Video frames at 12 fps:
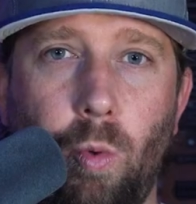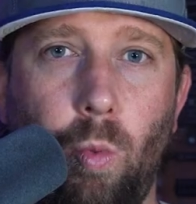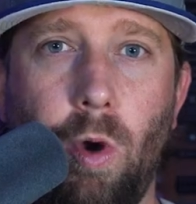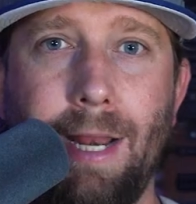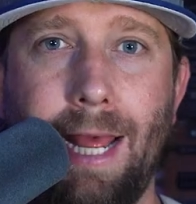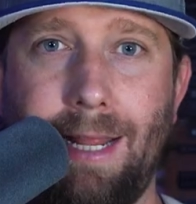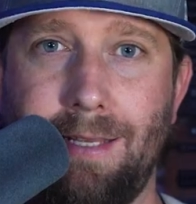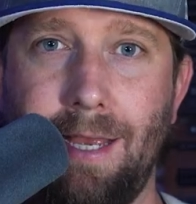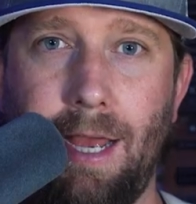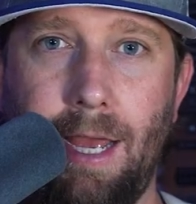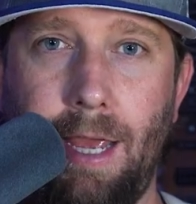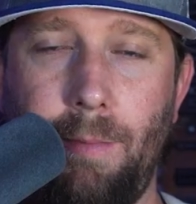one at a
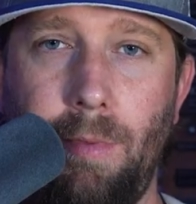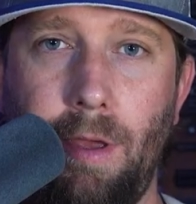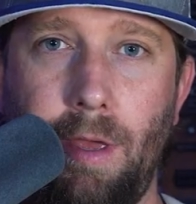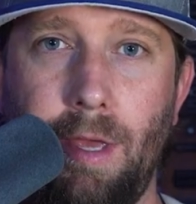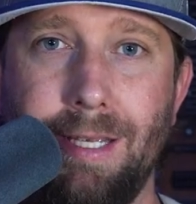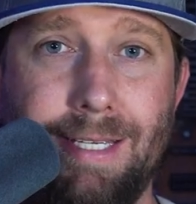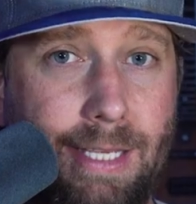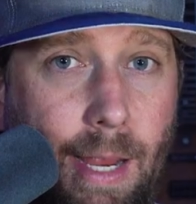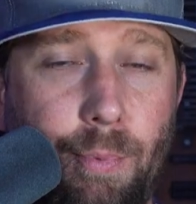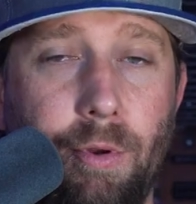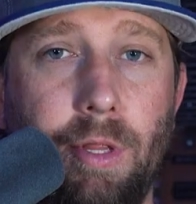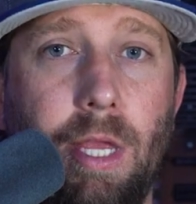time
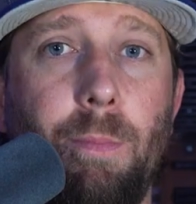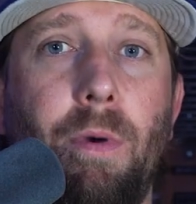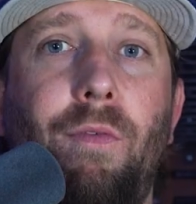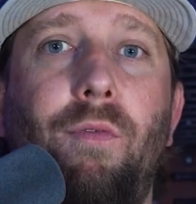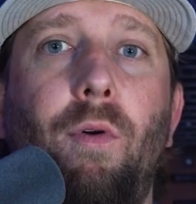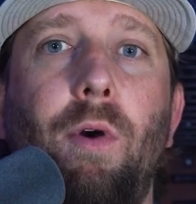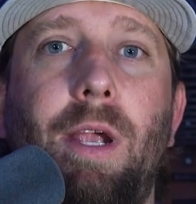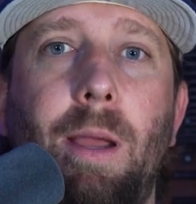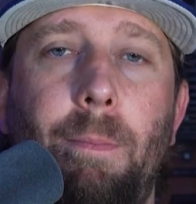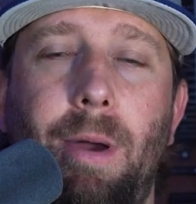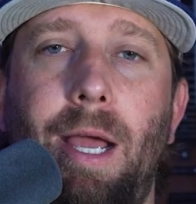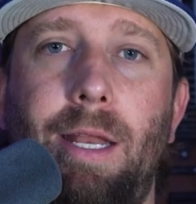separately before
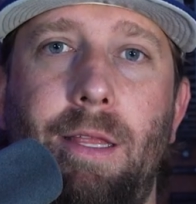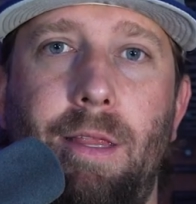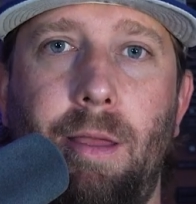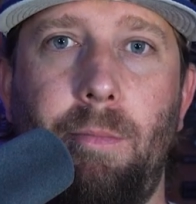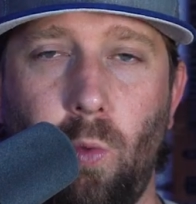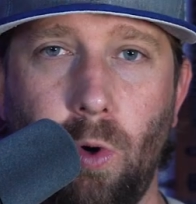combining them.